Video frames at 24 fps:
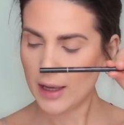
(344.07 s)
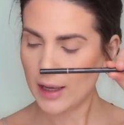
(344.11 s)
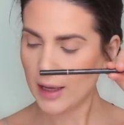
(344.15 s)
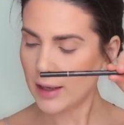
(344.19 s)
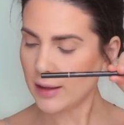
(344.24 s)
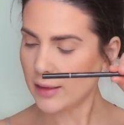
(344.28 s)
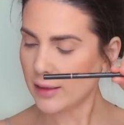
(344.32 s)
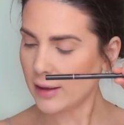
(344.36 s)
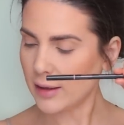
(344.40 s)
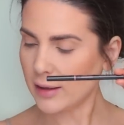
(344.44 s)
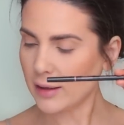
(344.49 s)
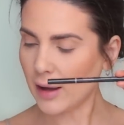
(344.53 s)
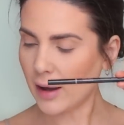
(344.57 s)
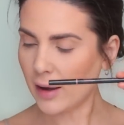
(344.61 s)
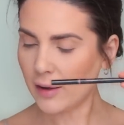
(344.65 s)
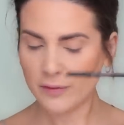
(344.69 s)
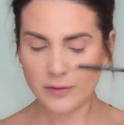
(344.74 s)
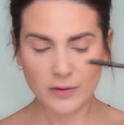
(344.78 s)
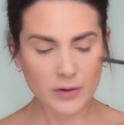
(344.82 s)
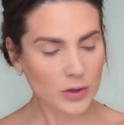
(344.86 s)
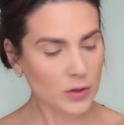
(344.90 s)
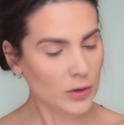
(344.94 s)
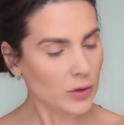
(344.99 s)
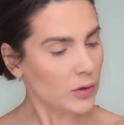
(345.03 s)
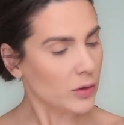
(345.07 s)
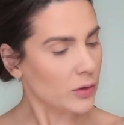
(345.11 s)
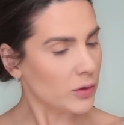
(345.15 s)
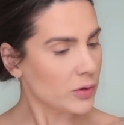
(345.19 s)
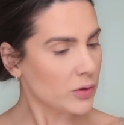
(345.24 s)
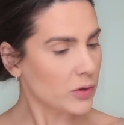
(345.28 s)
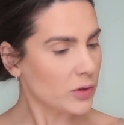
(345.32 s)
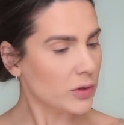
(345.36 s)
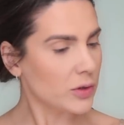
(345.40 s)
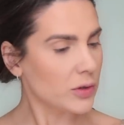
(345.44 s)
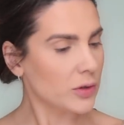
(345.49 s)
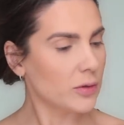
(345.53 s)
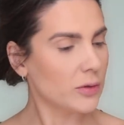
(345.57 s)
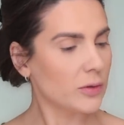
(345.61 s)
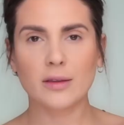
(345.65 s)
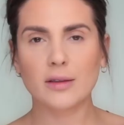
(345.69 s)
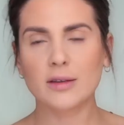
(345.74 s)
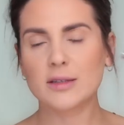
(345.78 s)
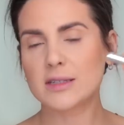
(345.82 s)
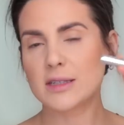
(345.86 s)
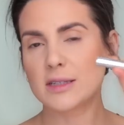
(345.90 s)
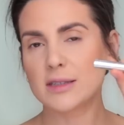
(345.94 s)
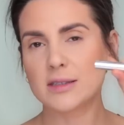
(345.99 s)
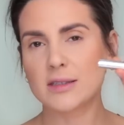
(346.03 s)
And then I've used,
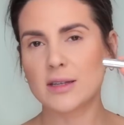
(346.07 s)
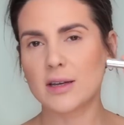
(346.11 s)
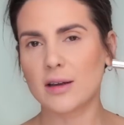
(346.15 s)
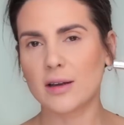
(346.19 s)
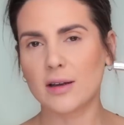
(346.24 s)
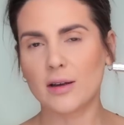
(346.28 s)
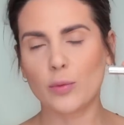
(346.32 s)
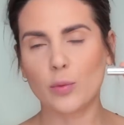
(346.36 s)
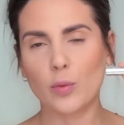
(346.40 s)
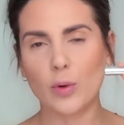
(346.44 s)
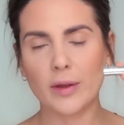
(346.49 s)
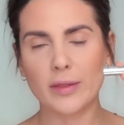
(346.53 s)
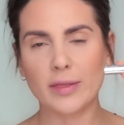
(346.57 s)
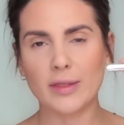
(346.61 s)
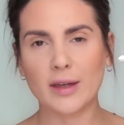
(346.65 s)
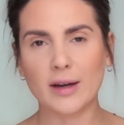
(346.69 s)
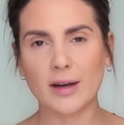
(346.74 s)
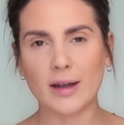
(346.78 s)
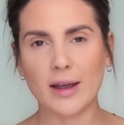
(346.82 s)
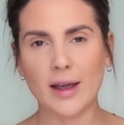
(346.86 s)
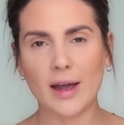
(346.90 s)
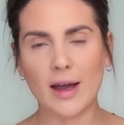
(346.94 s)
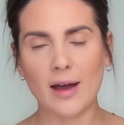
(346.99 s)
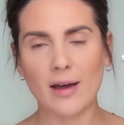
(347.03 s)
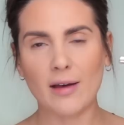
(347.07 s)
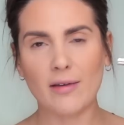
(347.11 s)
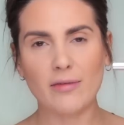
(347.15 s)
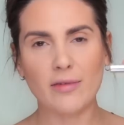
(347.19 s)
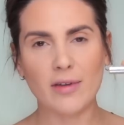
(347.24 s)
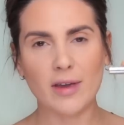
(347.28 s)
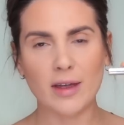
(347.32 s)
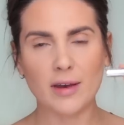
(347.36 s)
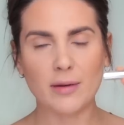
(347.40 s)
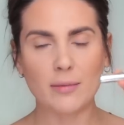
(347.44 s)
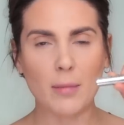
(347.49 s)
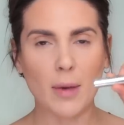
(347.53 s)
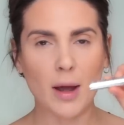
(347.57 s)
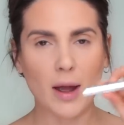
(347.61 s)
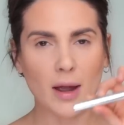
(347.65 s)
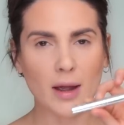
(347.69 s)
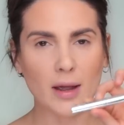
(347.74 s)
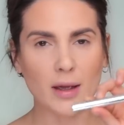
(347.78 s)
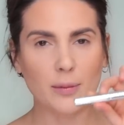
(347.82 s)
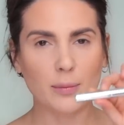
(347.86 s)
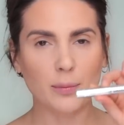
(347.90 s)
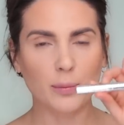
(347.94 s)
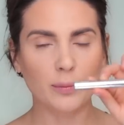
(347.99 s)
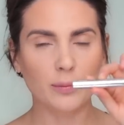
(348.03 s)
this is the one that I have in
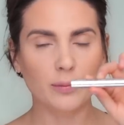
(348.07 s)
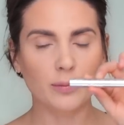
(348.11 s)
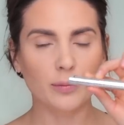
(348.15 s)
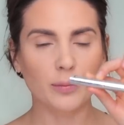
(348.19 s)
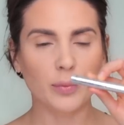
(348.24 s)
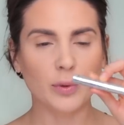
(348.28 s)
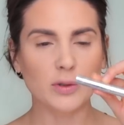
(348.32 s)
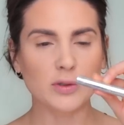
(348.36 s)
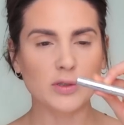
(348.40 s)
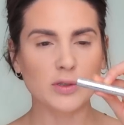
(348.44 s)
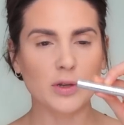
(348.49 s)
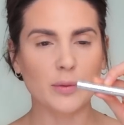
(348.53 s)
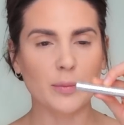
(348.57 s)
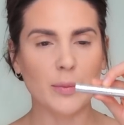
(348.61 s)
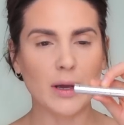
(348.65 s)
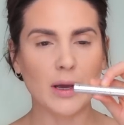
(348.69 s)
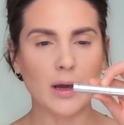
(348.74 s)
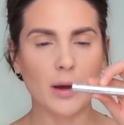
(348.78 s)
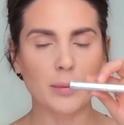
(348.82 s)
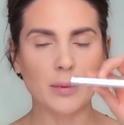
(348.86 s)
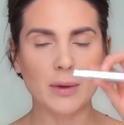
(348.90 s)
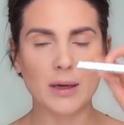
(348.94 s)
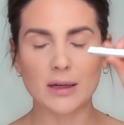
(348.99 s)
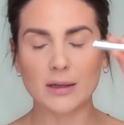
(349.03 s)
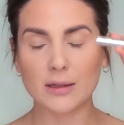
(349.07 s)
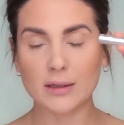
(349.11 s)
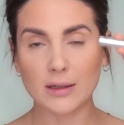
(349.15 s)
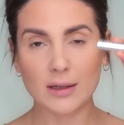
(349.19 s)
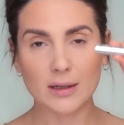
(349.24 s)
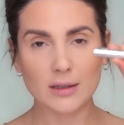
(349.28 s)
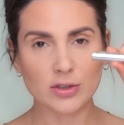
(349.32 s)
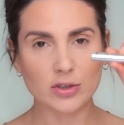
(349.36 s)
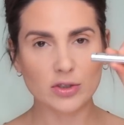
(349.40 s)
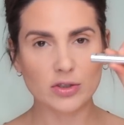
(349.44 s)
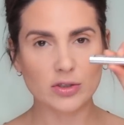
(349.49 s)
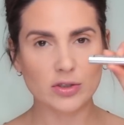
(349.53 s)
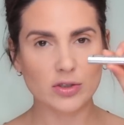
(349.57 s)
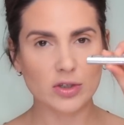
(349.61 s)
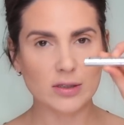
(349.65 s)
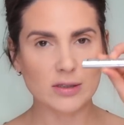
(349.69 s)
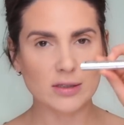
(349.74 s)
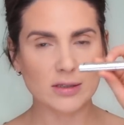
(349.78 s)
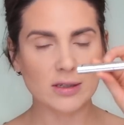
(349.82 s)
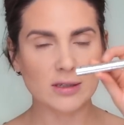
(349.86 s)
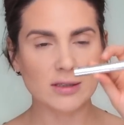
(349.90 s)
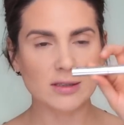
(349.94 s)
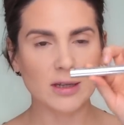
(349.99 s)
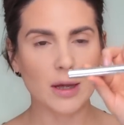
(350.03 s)
my personal makeup kit. It's
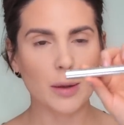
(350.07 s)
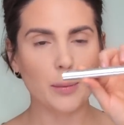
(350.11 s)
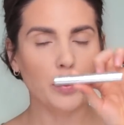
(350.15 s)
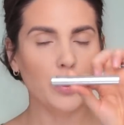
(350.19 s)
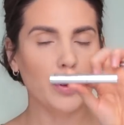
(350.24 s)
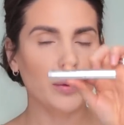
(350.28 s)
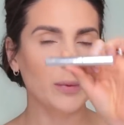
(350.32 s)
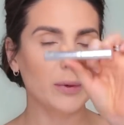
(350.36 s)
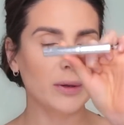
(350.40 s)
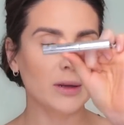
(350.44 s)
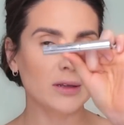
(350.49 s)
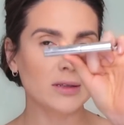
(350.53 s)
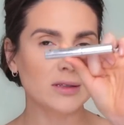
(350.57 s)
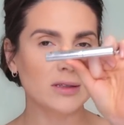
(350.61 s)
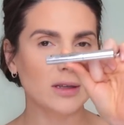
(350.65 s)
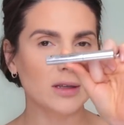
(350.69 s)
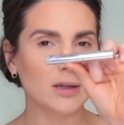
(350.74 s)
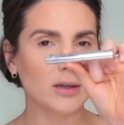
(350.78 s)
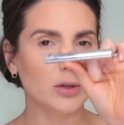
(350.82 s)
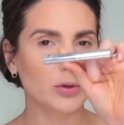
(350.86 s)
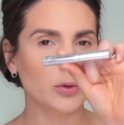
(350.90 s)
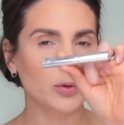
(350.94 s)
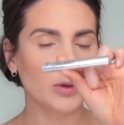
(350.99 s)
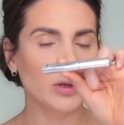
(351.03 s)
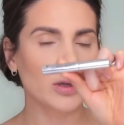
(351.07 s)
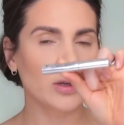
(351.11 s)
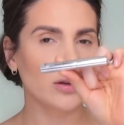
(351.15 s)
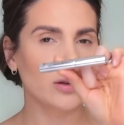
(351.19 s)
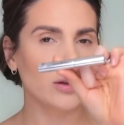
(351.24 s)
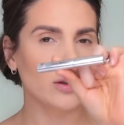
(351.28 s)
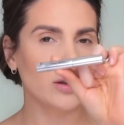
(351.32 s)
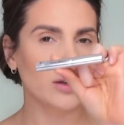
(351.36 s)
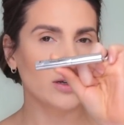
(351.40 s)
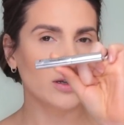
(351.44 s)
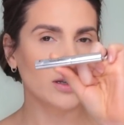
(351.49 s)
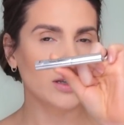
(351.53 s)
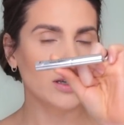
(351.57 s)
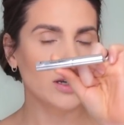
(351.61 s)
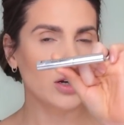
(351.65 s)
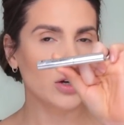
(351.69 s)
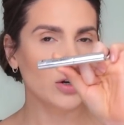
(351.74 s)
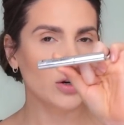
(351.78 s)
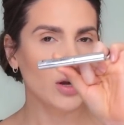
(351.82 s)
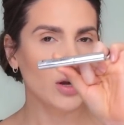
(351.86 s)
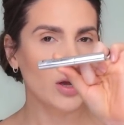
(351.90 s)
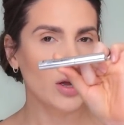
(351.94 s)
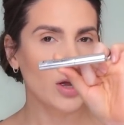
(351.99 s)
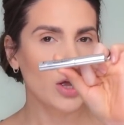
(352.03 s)
just a sample, but it's the
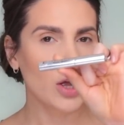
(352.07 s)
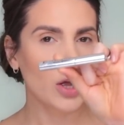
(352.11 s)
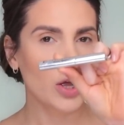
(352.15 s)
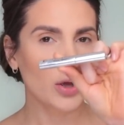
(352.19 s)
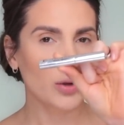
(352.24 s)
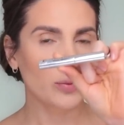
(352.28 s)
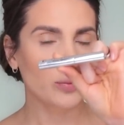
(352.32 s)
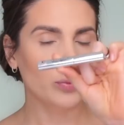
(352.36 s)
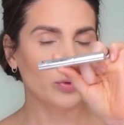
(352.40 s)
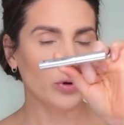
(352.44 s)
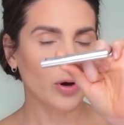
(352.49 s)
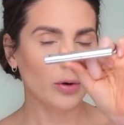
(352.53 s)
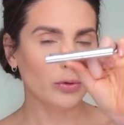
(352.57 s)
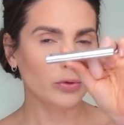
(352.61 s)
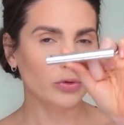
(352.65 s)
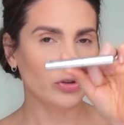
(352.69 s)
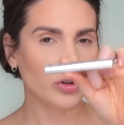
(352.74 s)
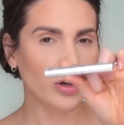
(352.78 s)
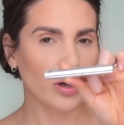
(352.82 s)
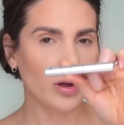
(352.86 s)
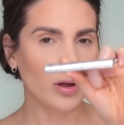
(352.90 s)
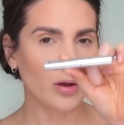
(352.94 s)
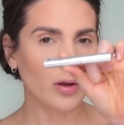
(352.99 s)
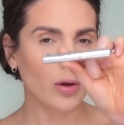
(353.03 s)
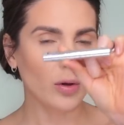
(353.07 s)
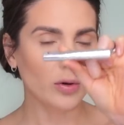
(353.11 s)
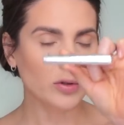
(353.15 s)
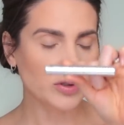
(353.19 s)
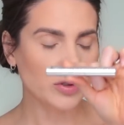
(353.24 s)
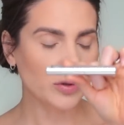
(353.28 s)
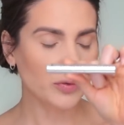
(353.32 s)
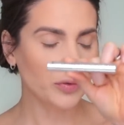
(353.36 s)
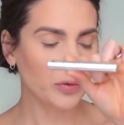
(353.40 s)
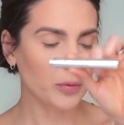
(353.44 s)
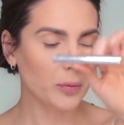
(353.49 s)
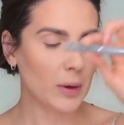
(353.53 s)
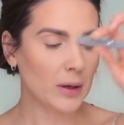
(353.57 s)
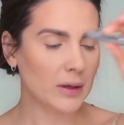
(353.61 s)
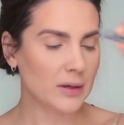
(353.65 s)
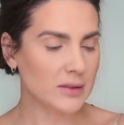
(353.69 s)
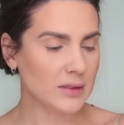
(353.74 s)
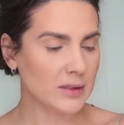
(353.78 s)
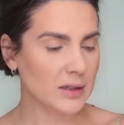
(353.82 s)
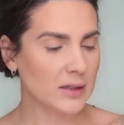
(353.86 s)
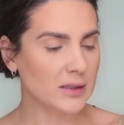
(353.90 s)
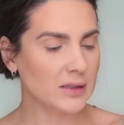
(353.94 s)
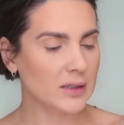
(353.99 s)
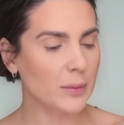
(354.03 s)
clear brow gel, also from
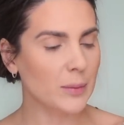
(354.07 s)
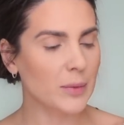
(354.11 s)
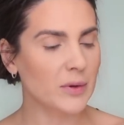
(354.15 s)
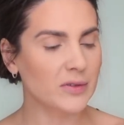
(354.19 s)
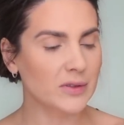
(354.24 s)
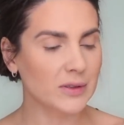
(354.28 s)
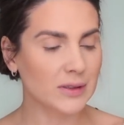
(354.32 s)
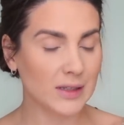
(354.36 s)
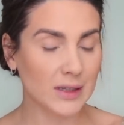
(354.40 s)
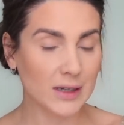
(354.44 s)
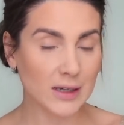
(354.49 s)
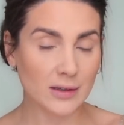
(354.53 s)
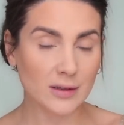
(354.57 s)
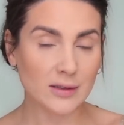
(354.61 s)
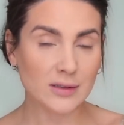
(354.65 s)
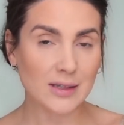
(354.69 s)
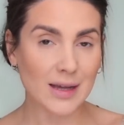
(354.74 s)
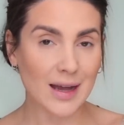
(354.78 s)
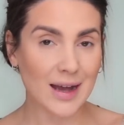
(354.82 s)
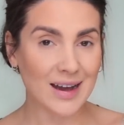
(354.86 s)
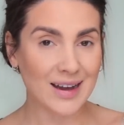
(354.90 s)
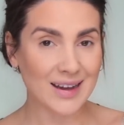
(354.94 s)
Anastasia Beverly Hills.